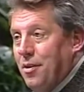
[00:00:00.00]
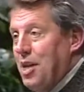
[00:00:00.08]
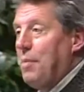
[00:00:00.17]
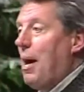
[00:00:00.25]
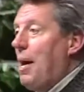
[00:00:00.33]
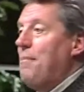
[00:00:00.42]

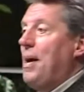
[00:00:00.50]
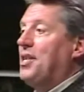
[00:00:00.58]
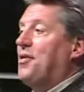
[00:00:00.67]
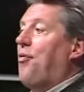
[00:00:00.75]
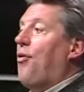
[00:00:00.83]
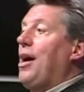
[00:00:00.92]
See, my
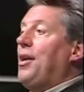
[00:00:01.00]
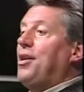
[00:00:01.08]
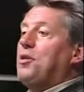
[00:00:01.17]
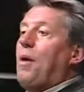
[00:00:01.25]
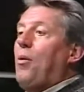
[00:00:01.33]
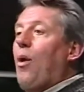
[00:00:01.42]
best friend
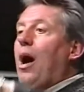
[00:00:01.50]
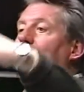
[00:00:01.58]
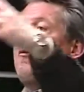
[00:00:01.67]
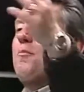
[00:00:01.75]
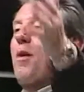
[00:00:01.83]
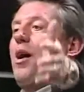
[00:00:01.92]
is my
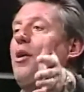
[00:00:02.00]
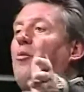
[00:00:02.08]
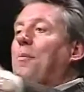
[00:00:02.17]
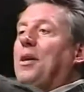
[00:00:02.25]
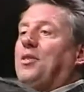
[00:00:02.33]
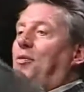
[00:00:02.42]
wife, Margaret.
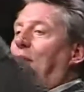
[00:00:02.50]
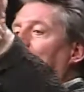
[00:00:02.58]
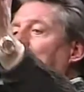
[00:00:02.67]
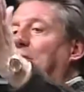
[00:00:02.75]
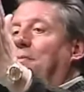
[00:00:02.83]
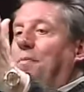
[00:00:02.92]
We're best
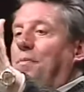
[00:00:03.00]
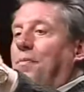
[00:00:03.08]
friends.